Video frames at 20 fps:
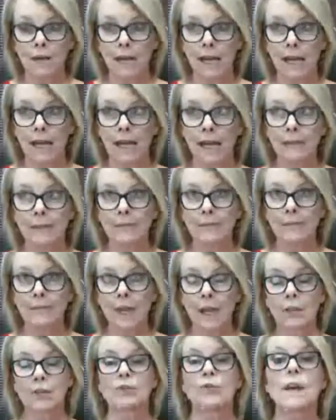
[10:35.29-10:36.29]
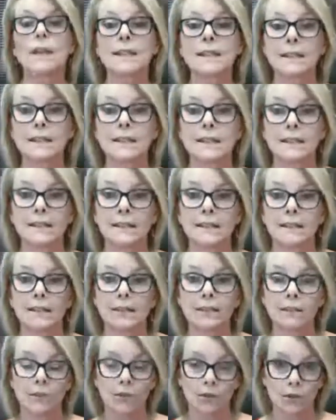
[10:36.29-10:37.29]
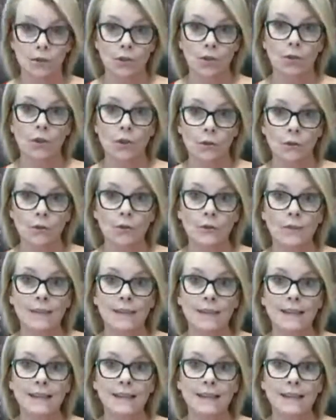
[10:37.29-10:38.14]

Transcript: attracted to you,